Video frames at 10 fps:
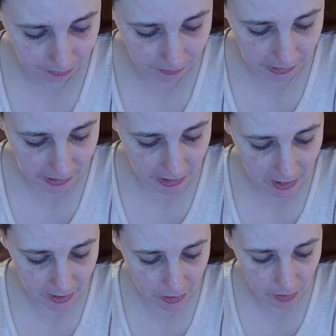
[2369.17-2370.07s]
I say
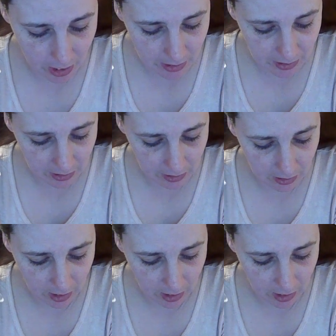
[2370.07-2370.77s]
Yatsuhashi,